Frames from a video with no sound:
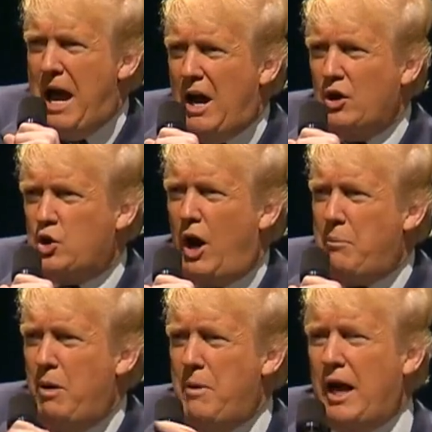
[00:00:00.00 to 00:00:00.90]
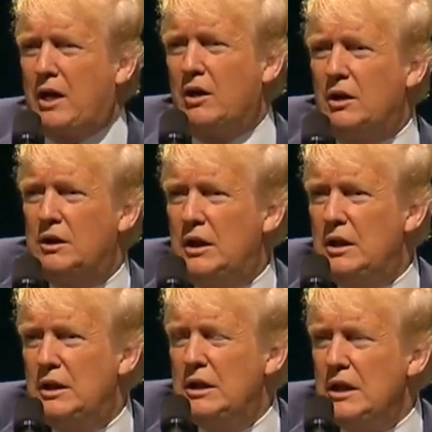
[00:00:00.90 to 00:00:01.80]
him out, troublemaker.
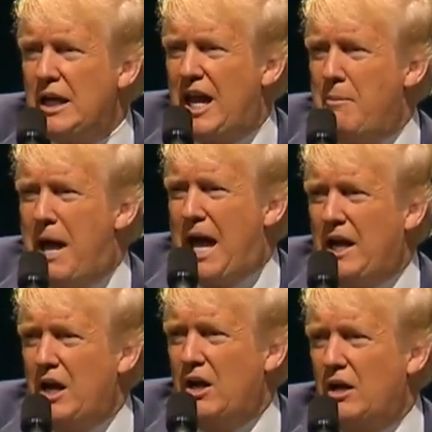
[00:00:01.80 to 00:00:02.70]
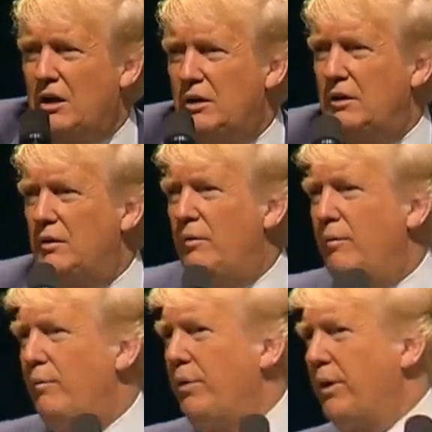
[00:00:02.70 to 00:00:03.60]
Earlier in St. Louis,
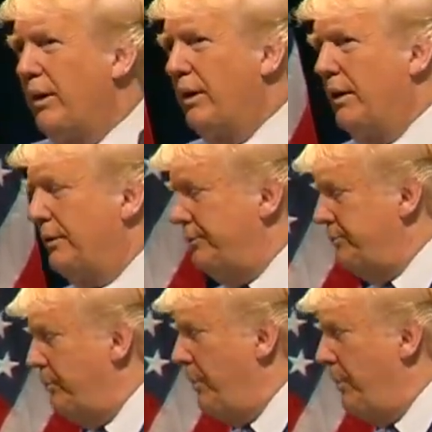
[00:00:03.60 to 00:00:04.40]
Trump and a packed house of